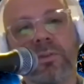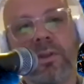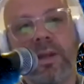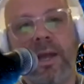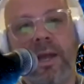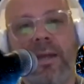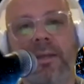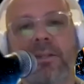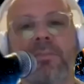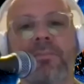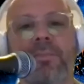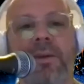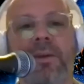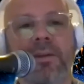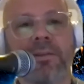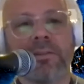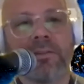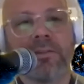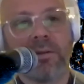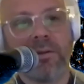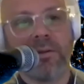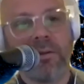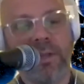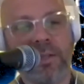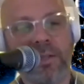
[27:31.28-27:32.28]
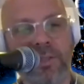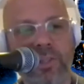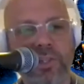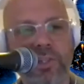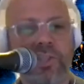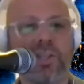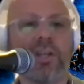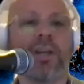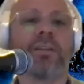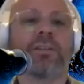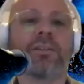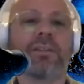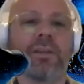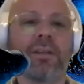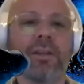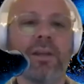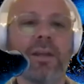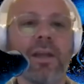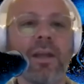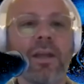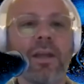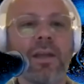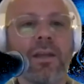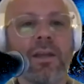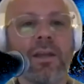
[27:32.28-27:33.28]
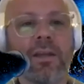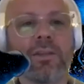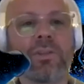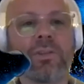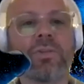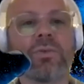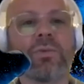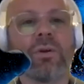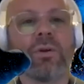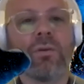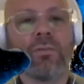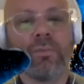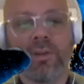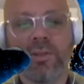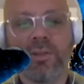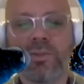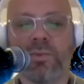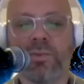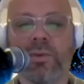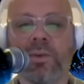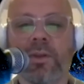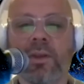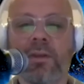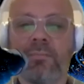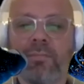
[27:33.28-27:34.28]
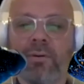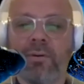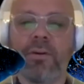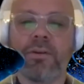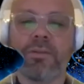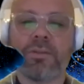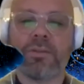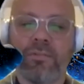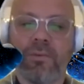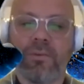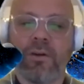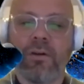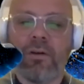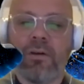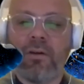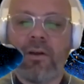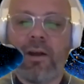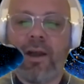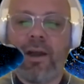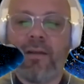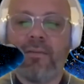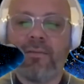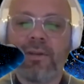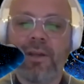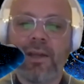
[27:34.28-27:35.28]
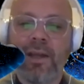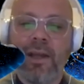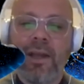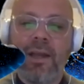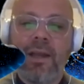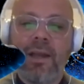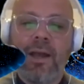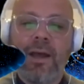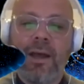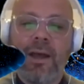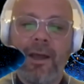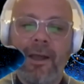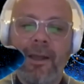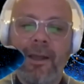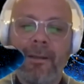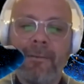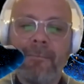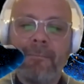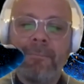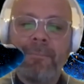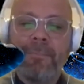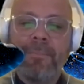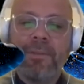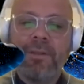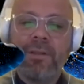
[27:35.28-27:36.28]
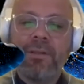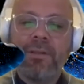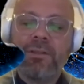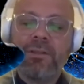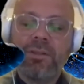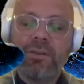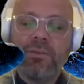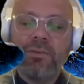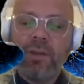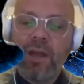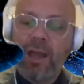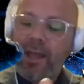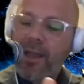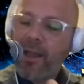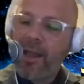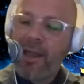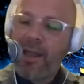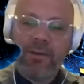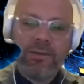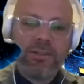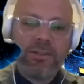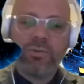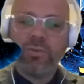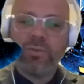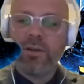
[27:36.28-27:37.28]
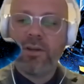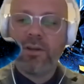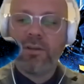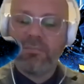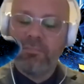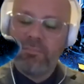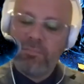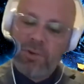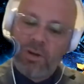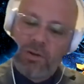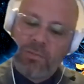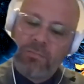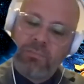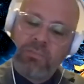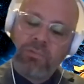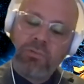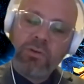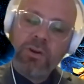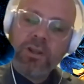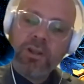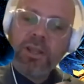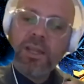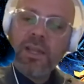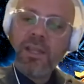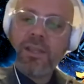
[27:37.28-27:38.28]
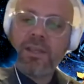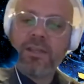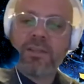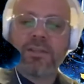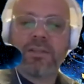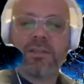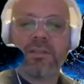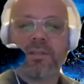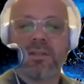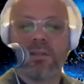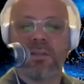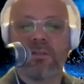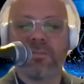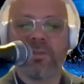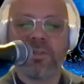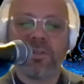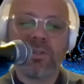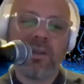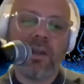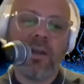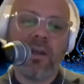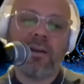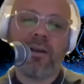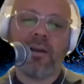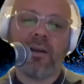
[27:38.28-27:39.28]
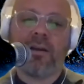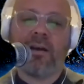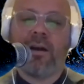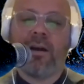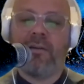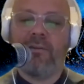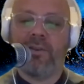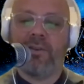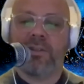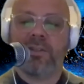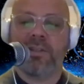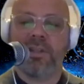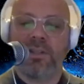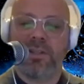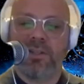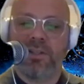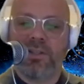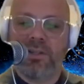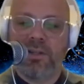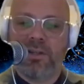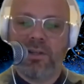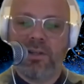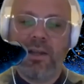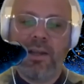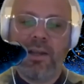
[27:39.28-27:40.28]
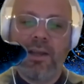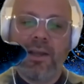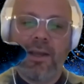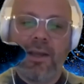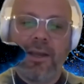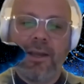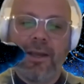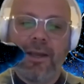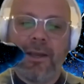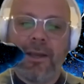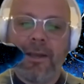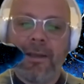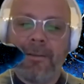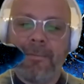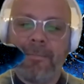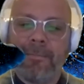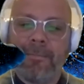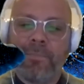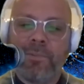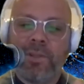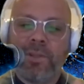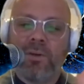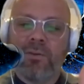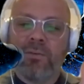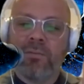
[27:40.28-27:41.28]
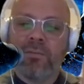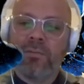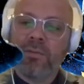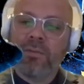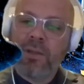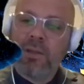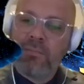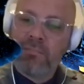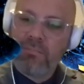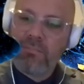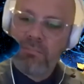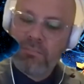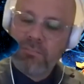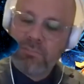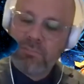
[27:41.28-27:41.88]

aspects that are injected into our ritual and parts of our craft. So I just want to, bringing this into the Masonic conversation, in